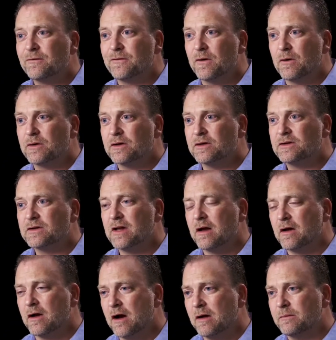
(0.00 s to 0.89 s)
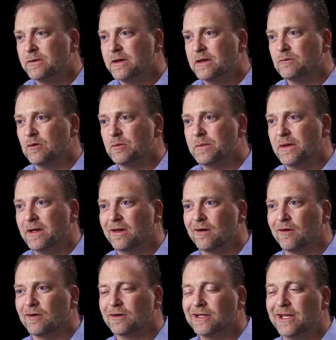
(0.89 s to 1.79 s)
focus commonly will be
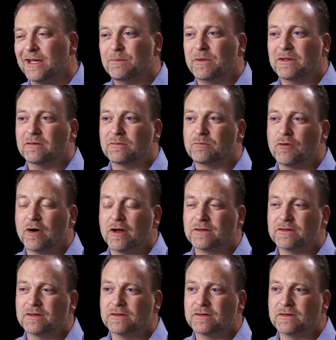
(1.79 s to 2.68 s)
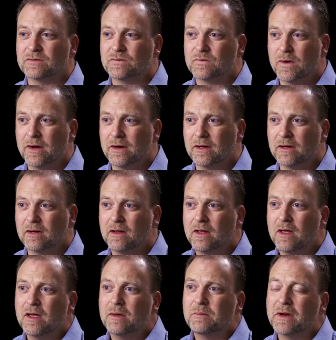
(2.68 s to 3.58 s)
on keeping the processes running.
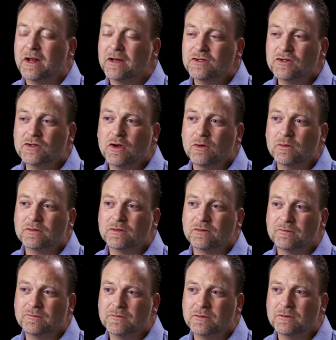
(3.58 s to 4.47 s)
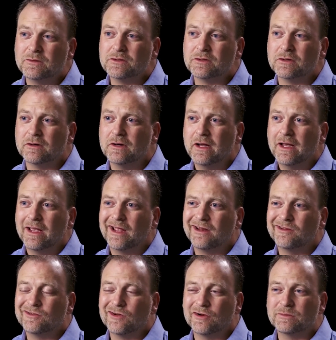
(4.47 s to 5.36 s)
But as you go into the future,
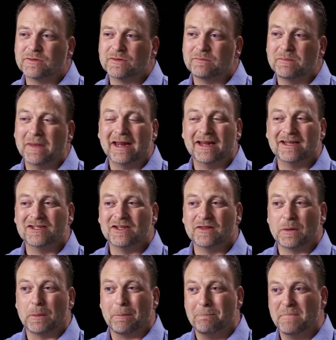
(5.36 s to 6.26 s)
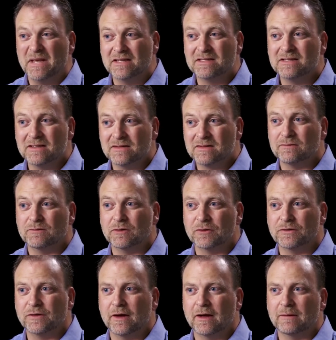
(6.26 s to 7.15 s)
in terms of managing their business in real
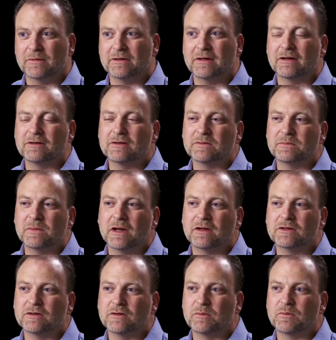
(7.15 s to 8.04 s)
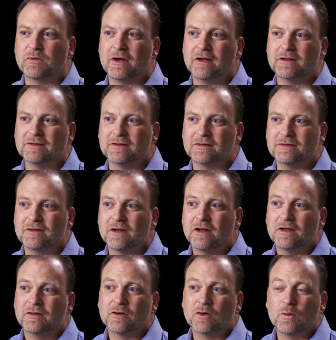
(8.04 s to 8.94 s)
time, not just managing their process,
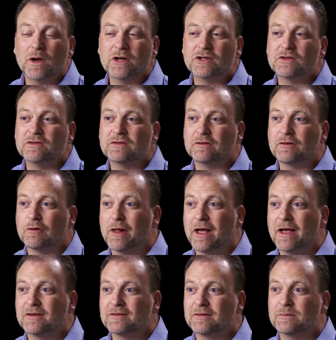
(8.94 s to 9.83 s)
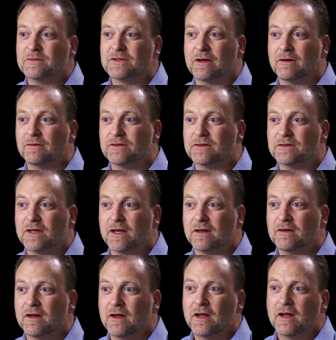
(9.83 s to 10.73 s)
the questions that they'll ask themselves is
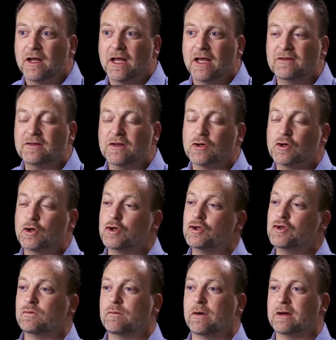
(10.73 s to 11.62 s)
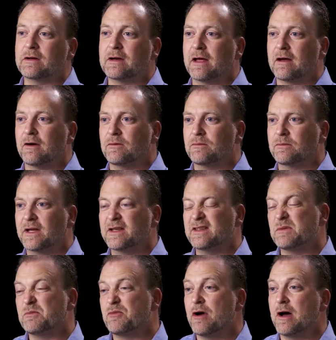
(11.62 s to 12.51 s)
that, is it good to run now?
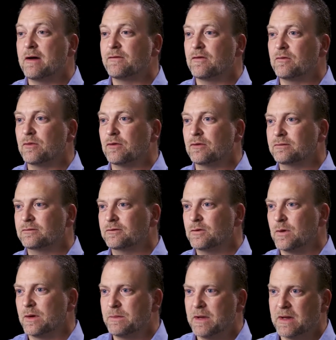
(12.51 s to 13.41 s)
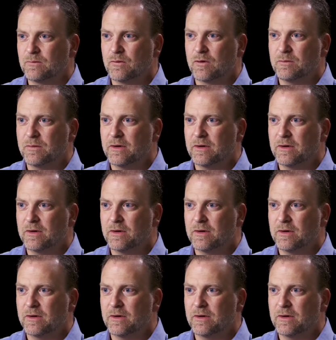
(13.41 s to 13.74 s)
Is it profitable? Do I make more